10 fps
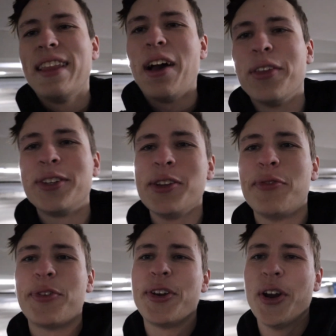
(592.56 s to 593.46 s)
Now, this is a
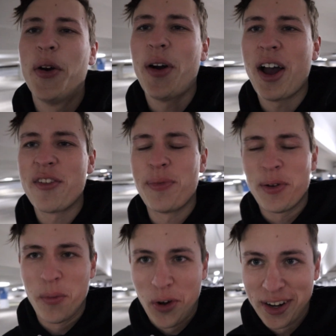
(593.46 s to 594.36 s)
video I've
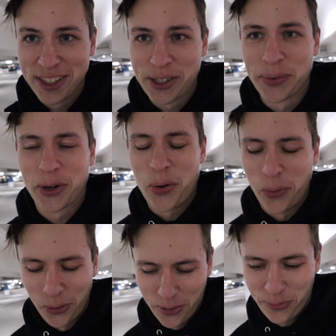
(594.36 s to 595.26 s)
been wanting to
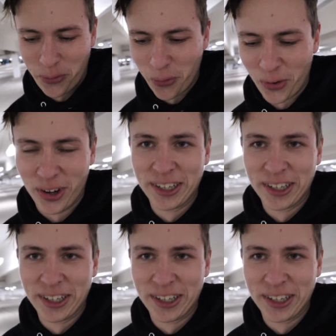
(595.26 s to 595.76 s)
record for